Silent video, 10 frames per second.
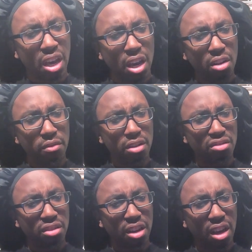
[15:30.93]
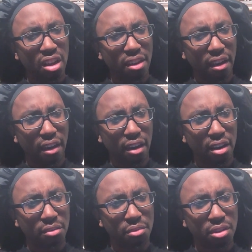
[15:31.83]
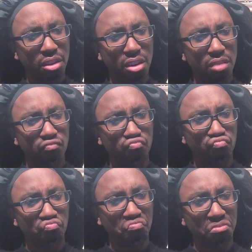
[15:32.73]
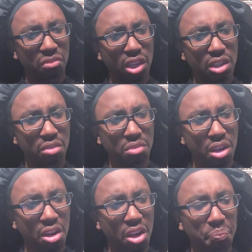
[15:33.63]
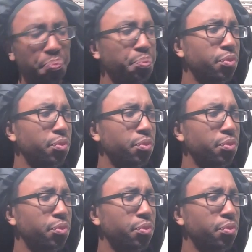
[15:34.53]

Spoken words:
I don't understand that. I really, I don't get it.